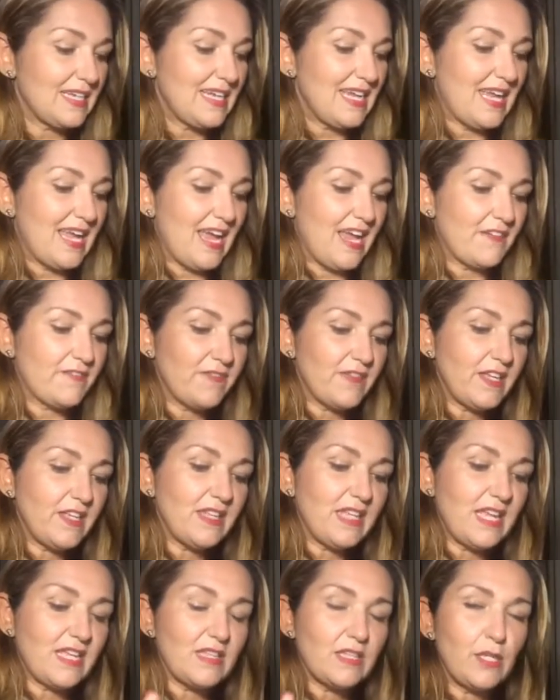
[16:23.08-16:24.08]
I feel
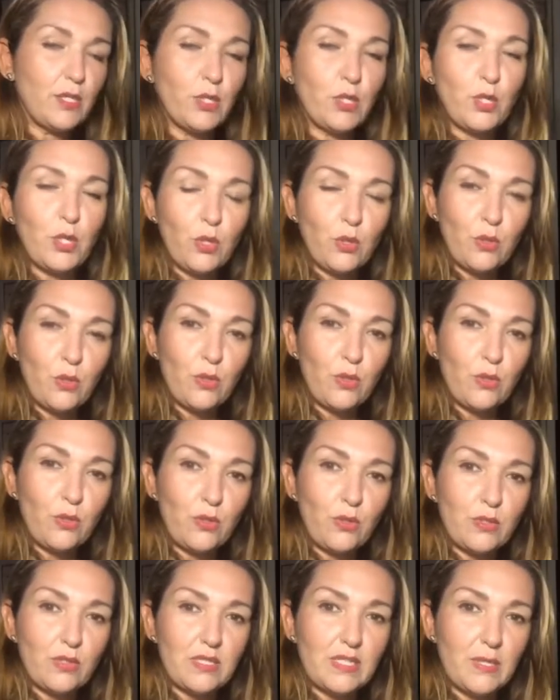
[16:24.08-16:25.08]
like
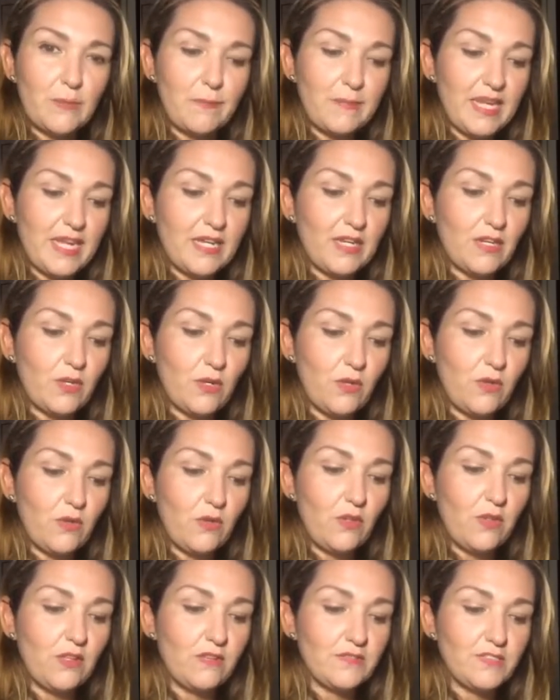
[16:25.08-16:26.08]
the main
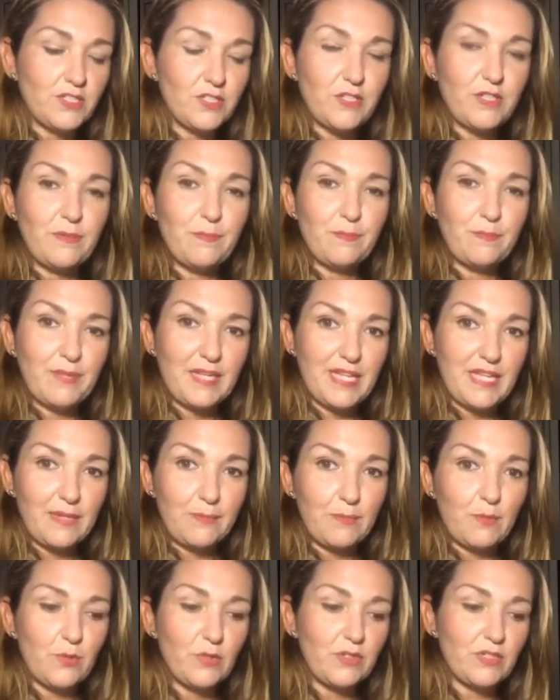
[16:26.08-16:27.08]
goal of certain
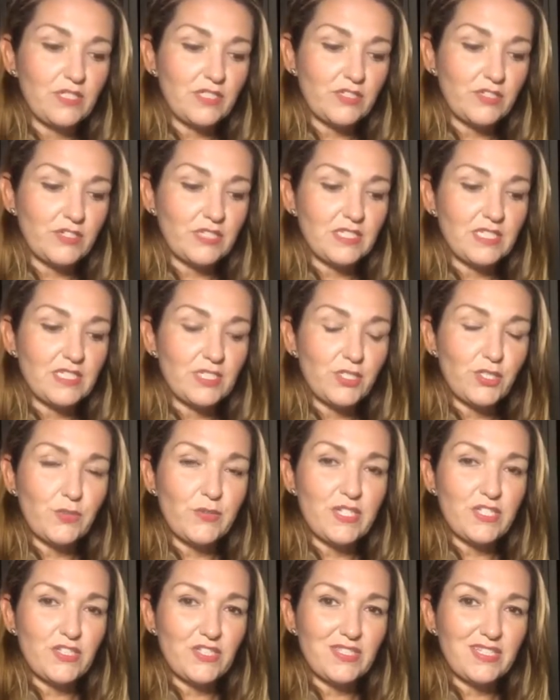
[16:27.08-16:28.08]
people or certain
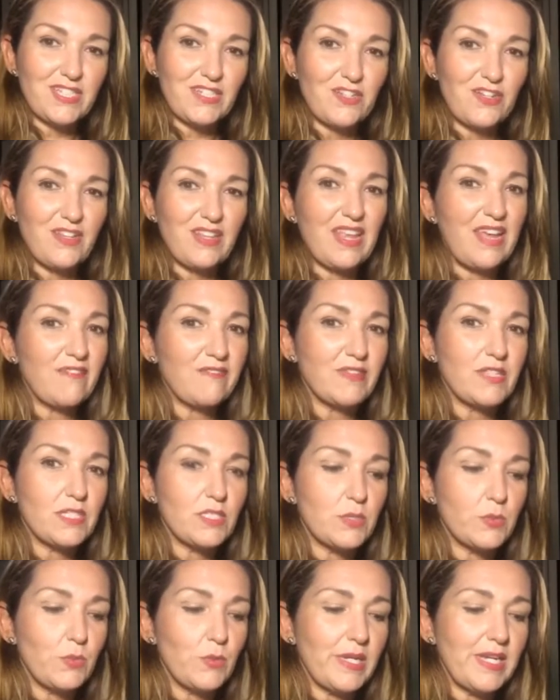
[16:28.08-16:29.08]
situations in your life
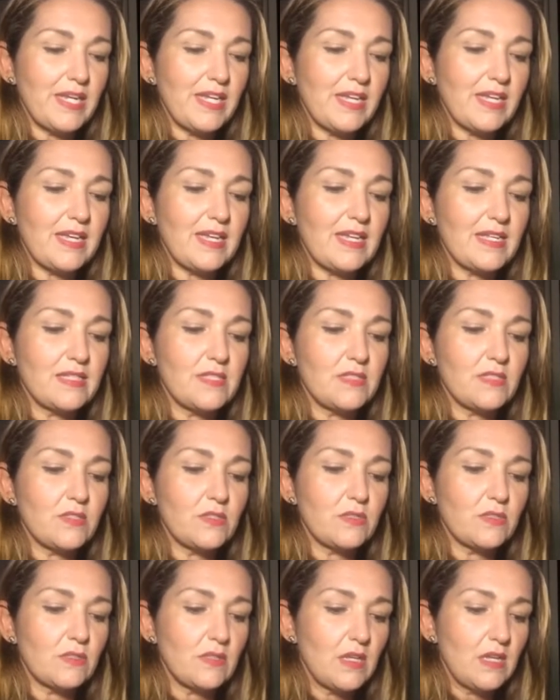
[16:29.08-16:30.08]
this week
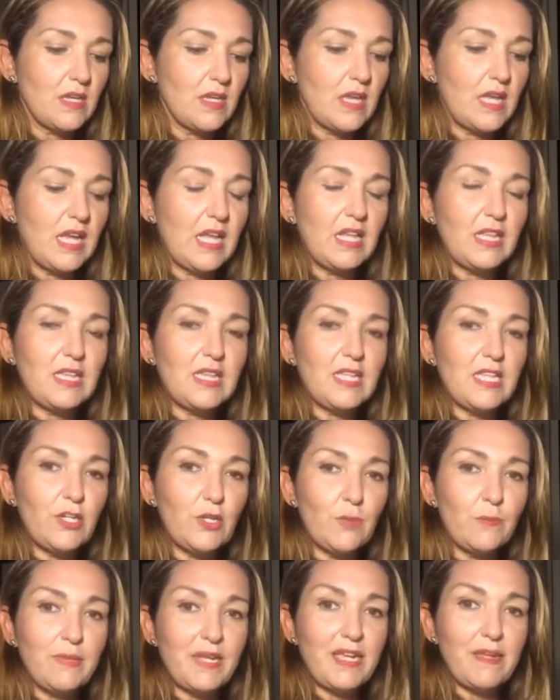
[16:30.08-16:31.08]
is a
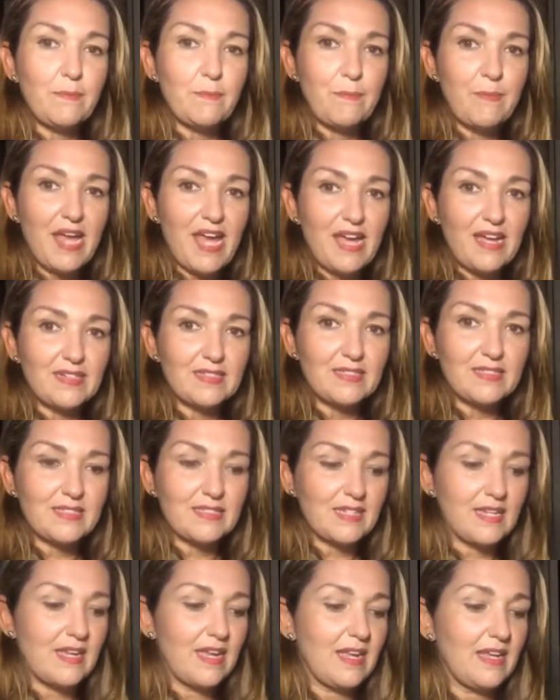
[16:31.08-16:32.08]
little bit masked
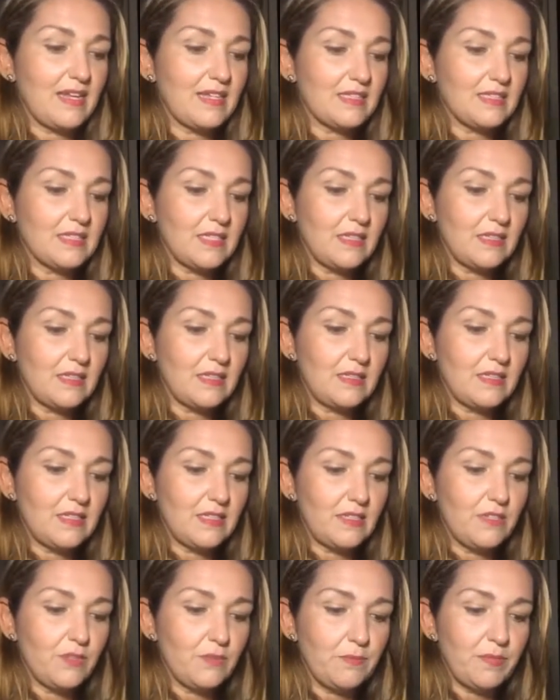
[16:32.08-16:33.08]
and it's a
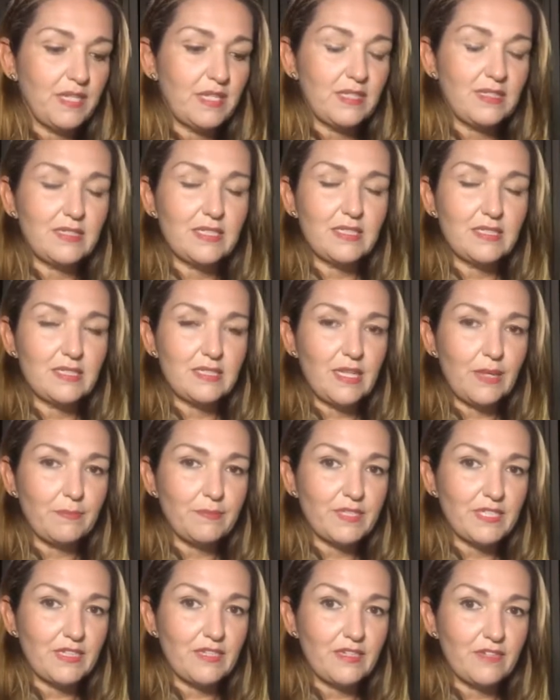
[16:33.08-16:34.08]
little bit
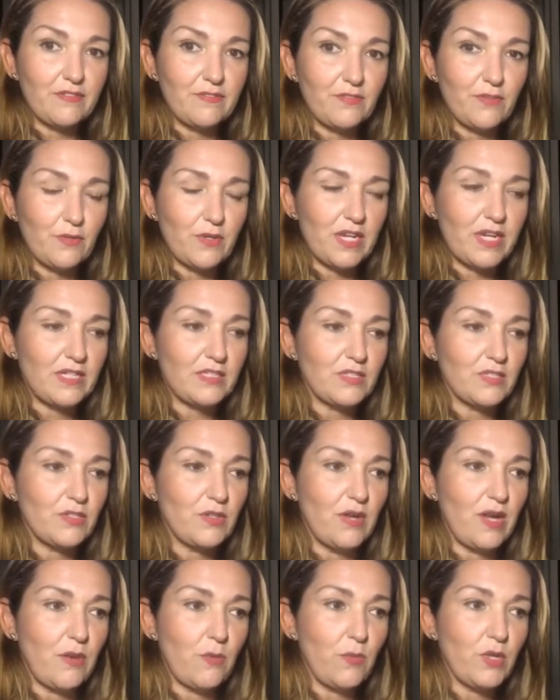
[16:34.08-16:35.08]
deceptive, okay?
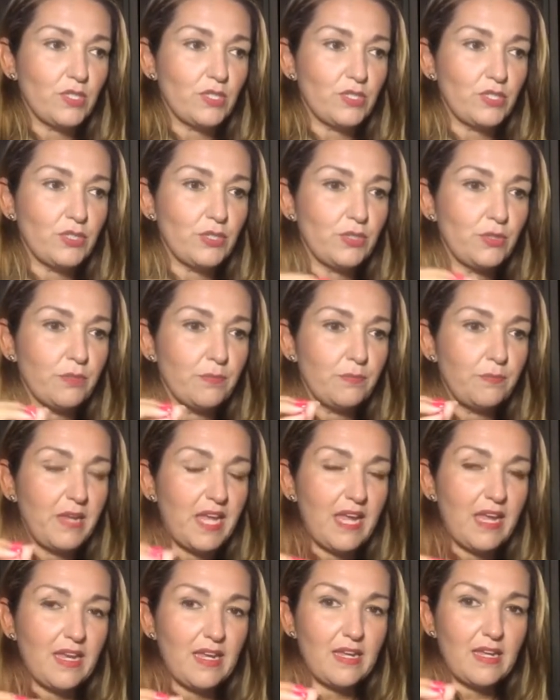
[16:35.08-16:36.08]
So I want you to
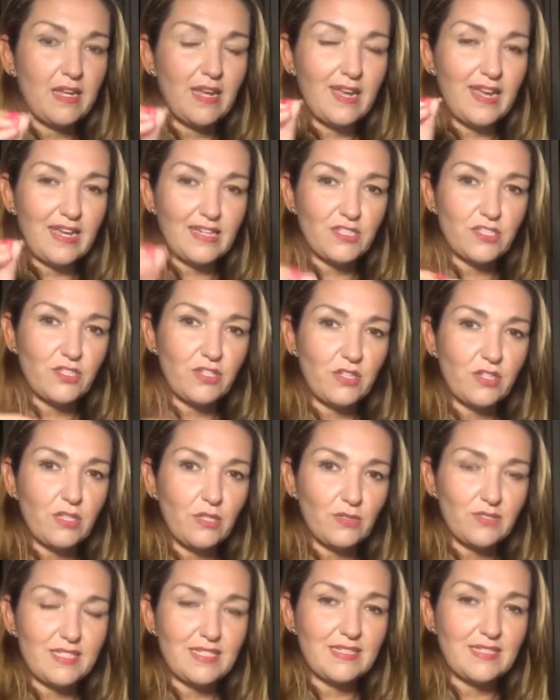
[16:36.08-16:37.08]
pay extra
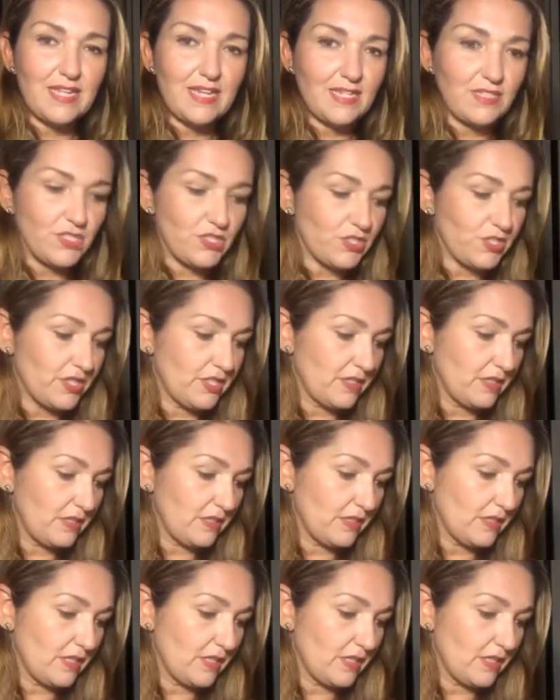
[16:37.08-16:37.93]
close attention